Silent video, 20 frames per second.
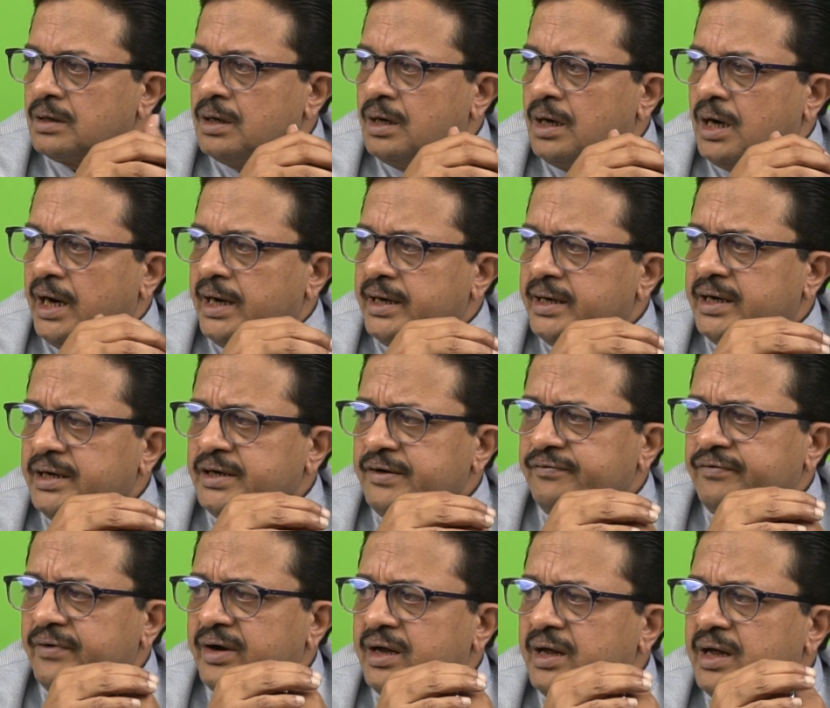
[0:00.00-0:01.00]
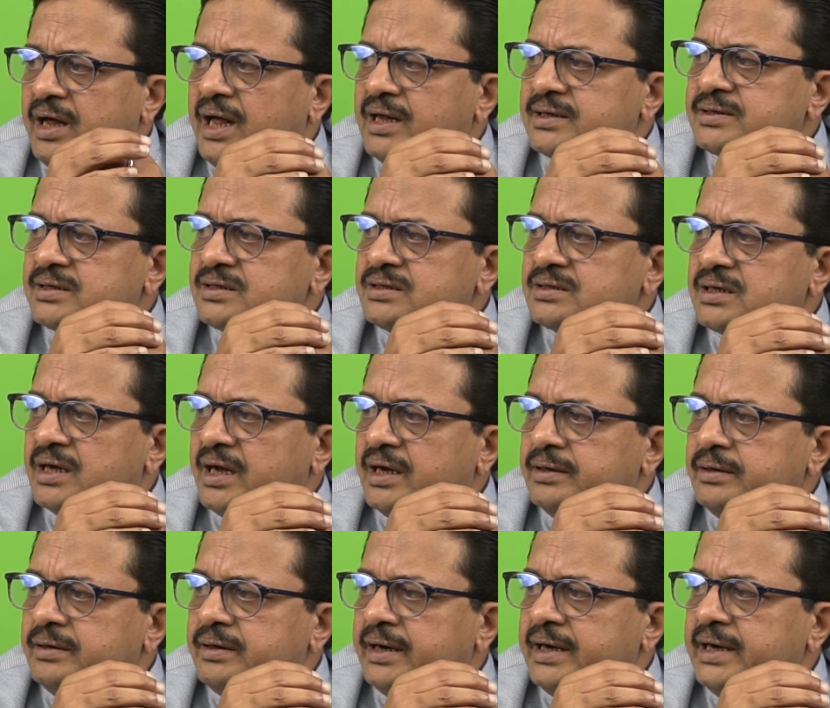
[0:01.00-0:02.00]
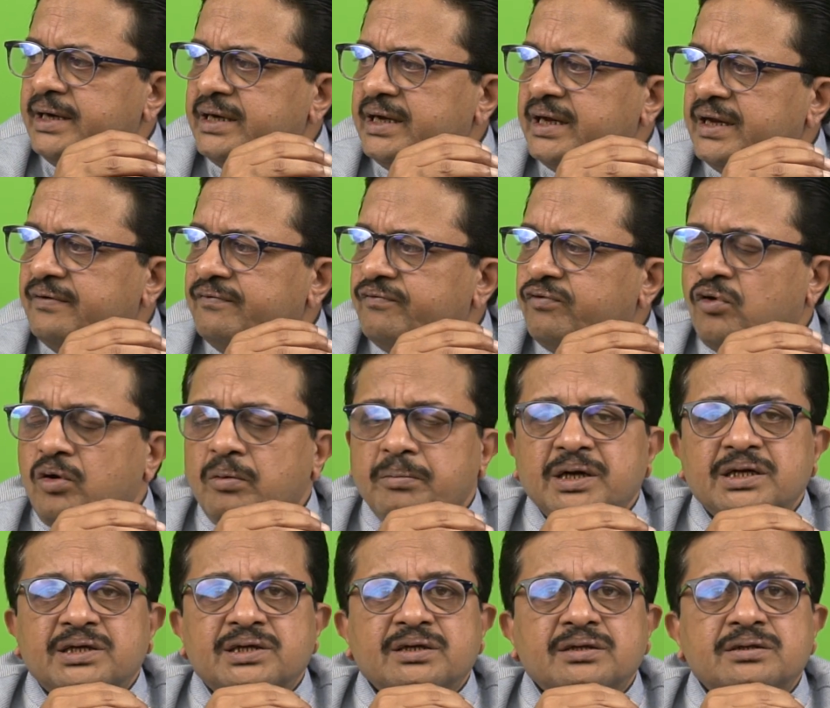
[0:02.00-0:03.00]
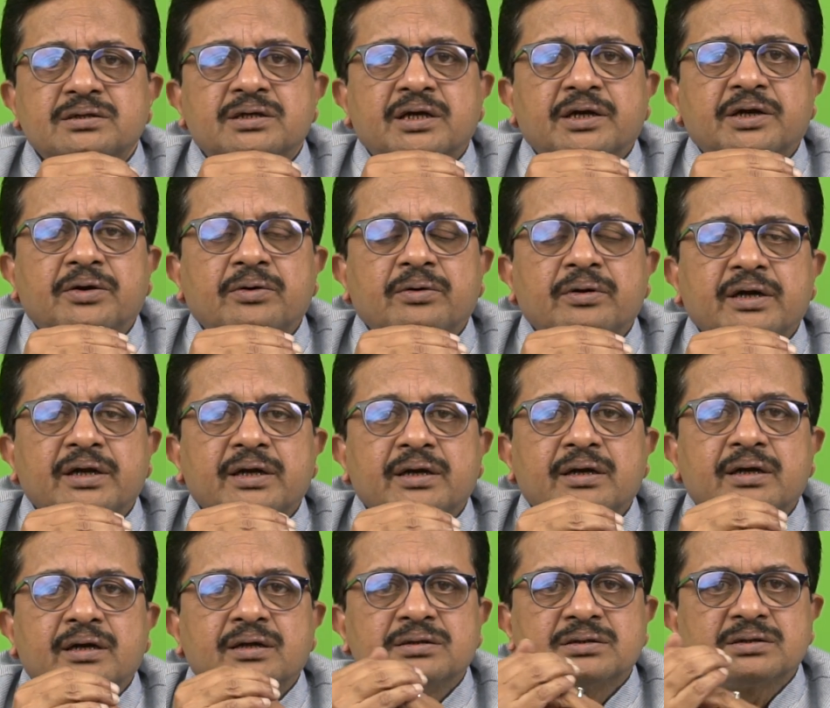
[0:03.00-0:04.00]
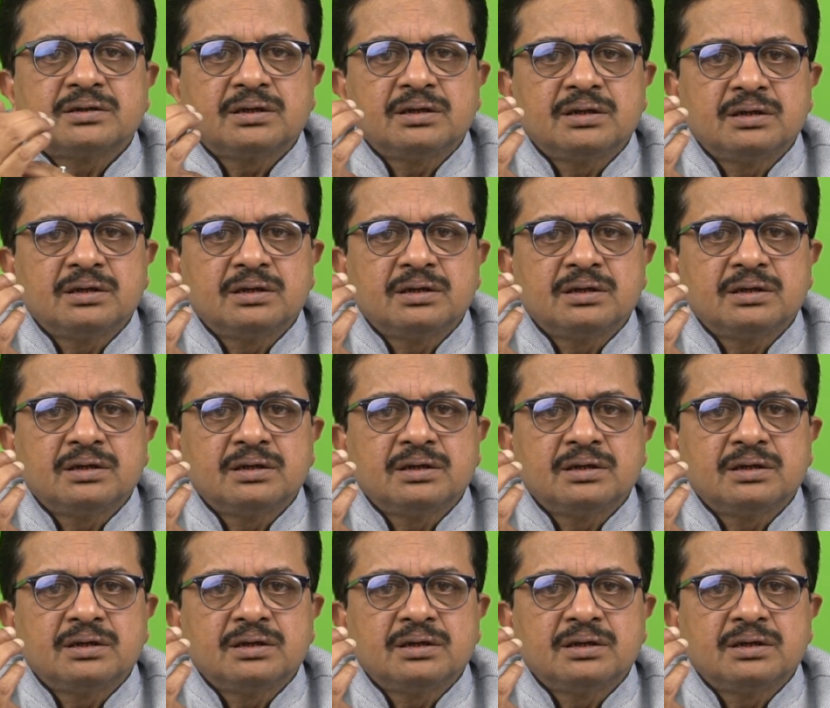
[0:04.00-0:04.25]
Identify, assess, and treat information security risk.